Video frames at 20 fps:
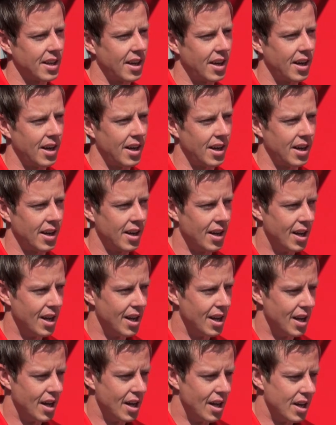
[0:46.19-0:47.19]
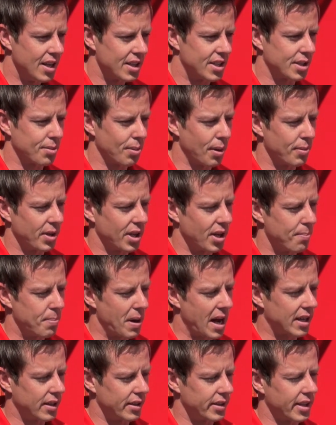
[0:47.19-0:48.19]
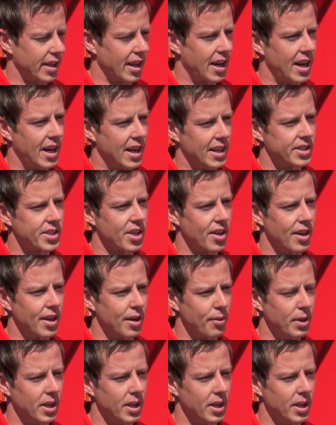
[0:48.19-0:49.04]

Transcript: Uh, just when we got back onto the hard tyre,